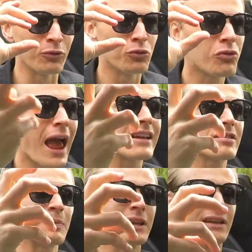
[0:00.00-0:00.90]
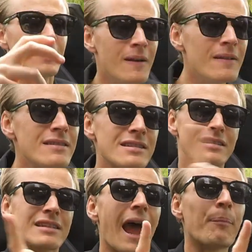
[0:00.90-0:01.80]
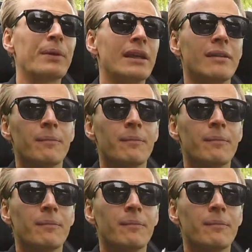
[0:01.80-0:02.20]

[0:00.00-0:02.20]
raspy, snappy